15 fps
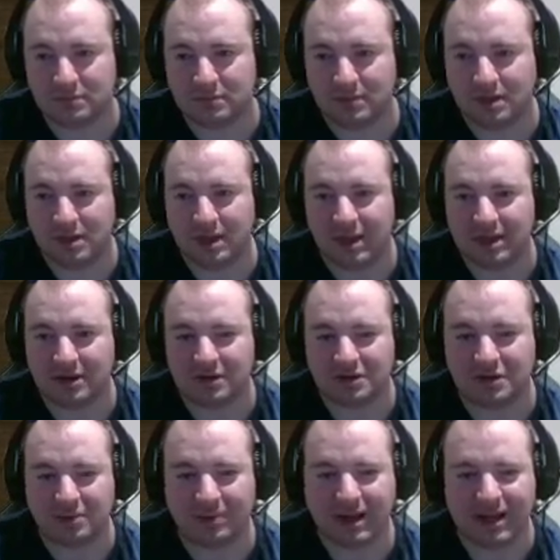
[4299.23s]
Okay, not
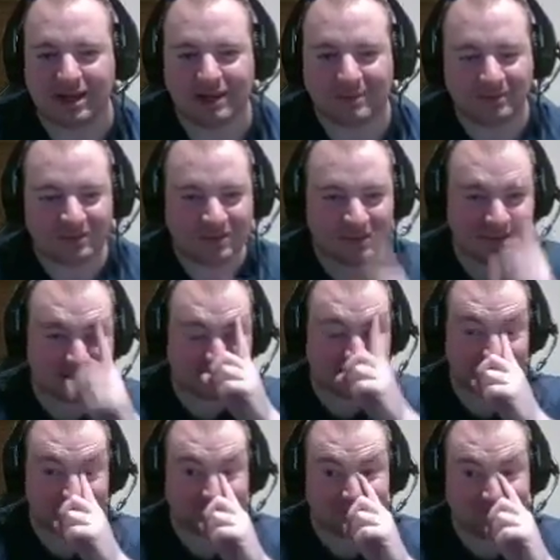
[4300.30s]
too bad. This is a
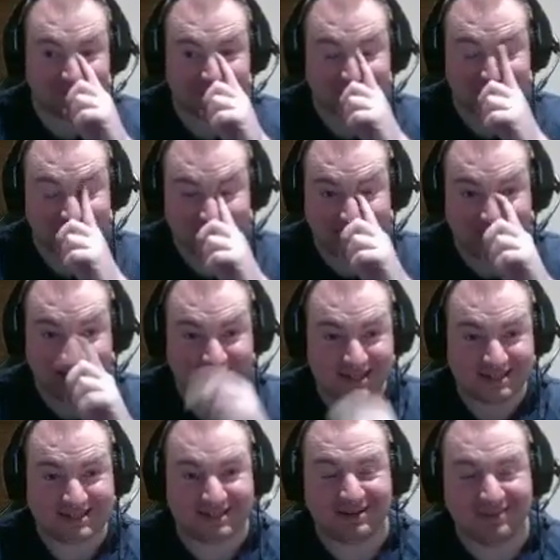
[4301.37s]
pretty
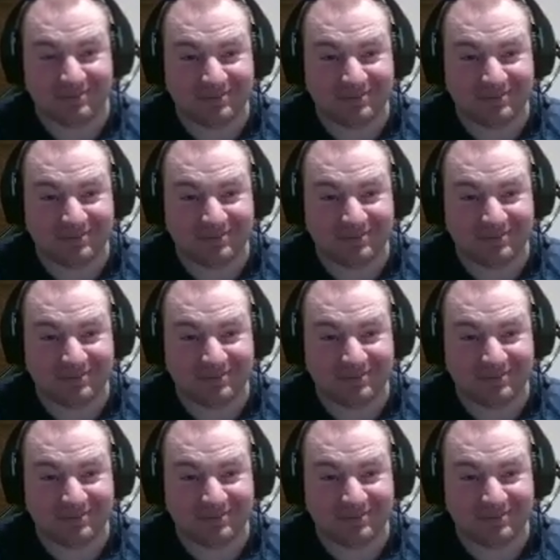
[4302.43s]
sketch